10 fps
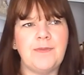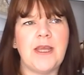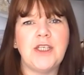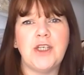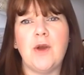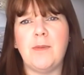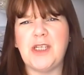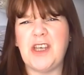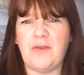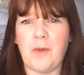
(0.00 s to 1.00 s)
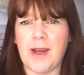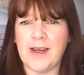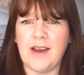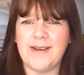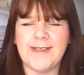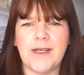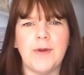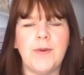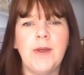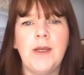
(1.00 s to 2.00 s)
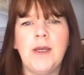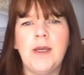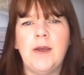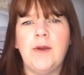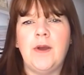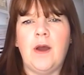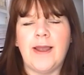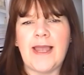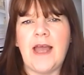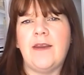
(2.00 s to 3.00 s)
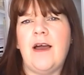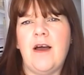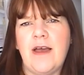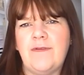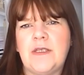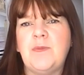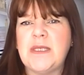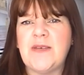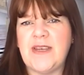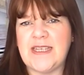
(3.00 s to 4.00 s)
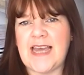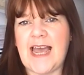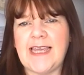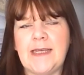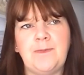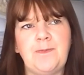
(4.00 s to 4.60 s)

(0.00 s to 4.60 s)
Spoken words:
As you know, I'm a shift worker, so I cannot have a specific day